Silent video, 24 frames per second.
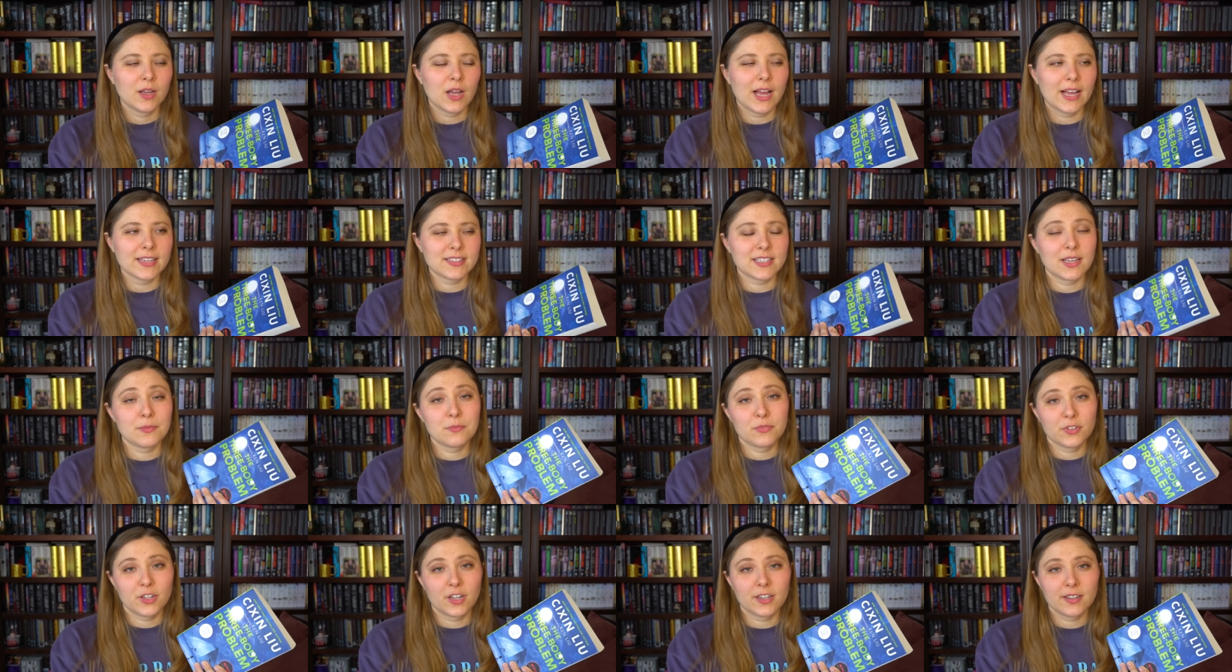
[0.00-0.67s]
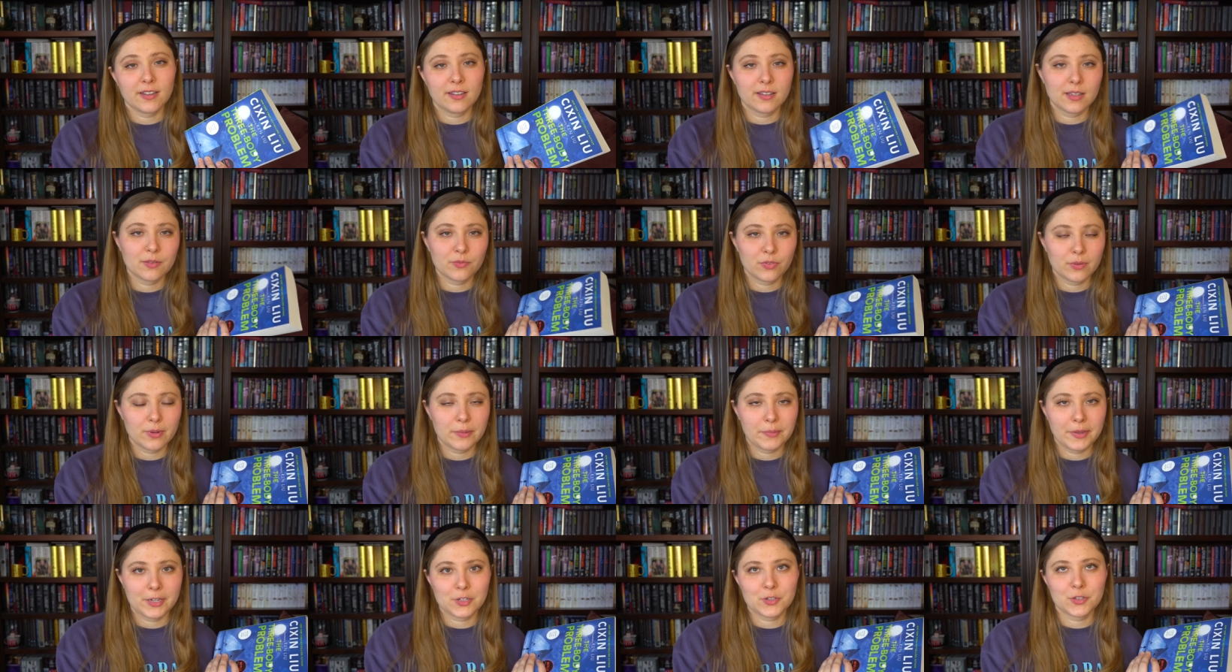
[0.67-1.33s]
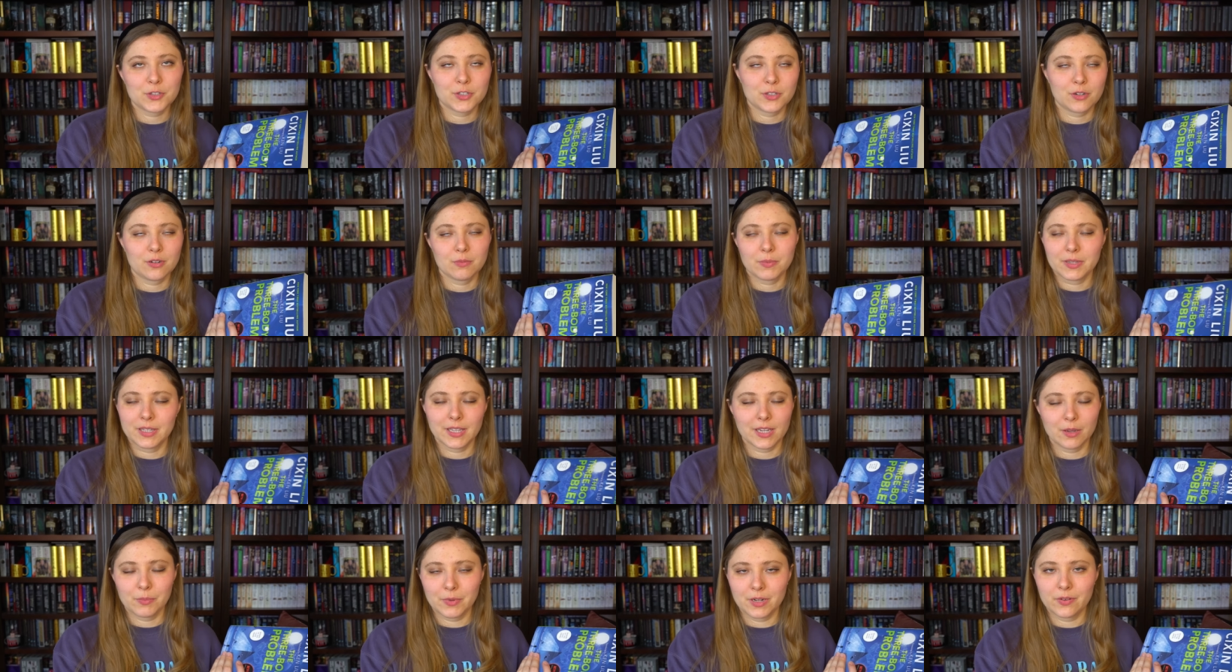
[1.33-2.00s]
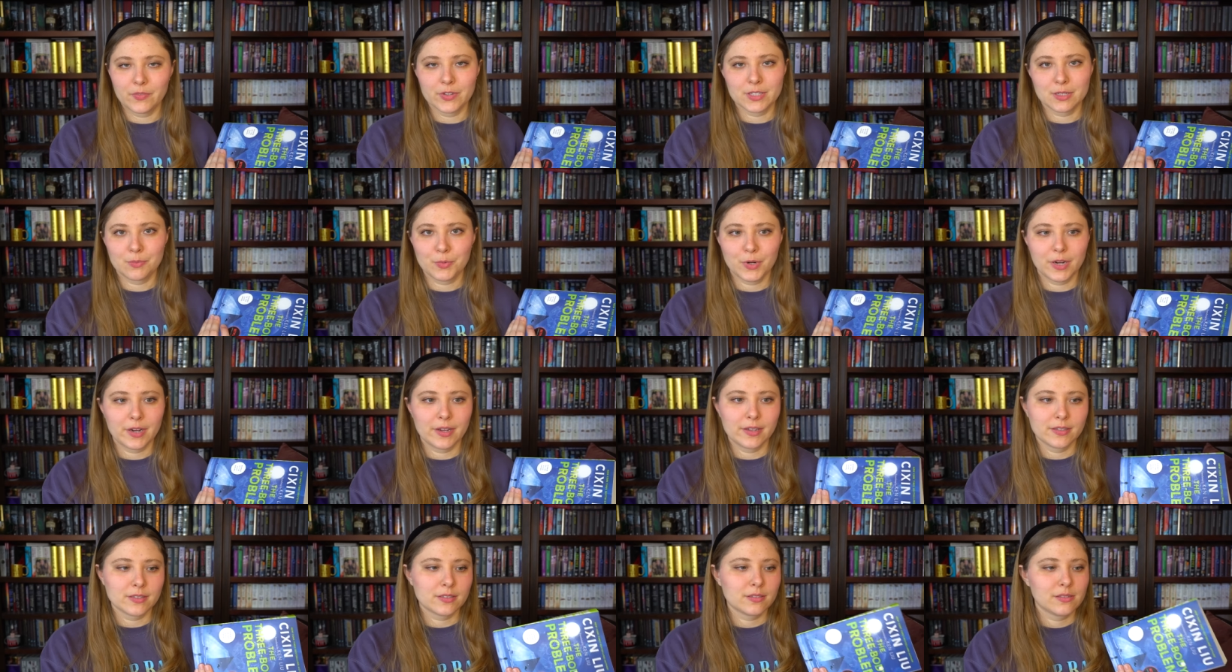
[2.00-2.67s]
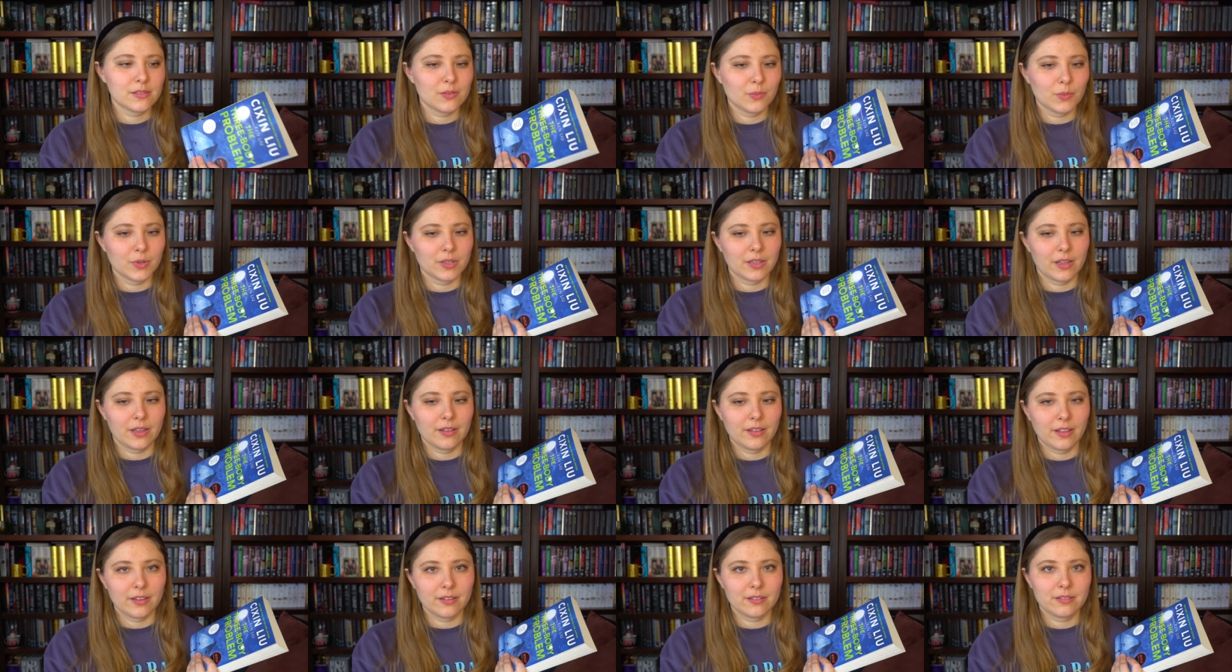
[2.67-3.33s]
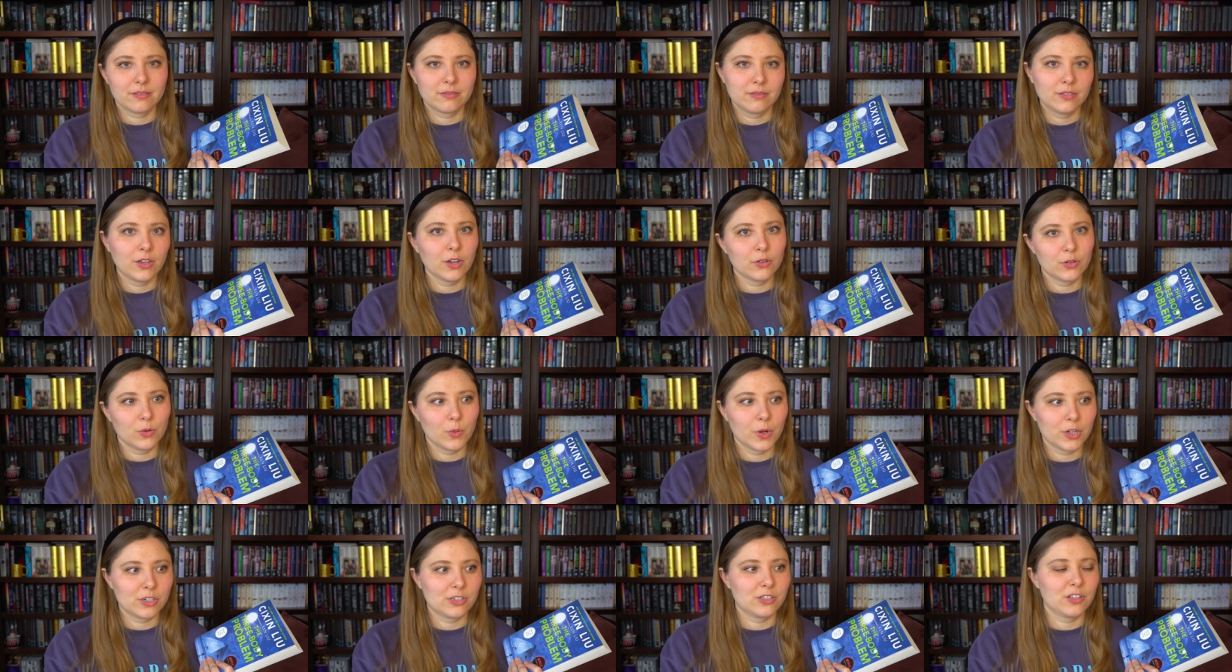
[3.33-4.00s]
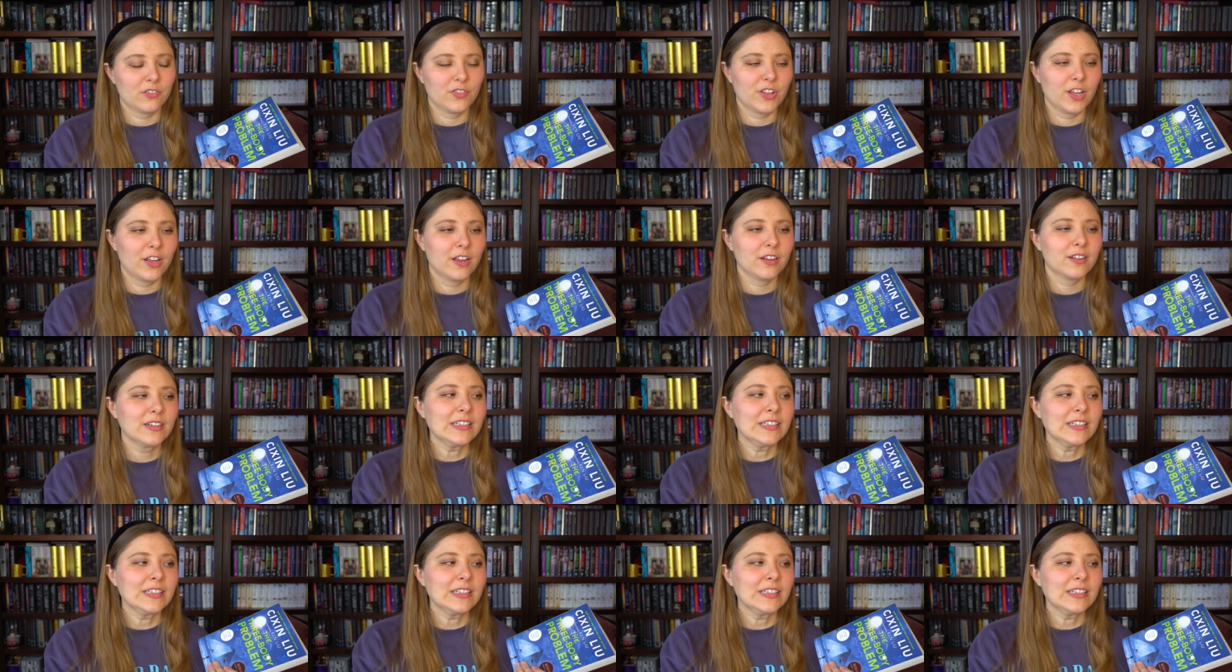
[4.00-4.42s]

as I'm vlogging them for my patrons, so it'll be, like, a bit of a surprise when they, like, go to watch the vlog.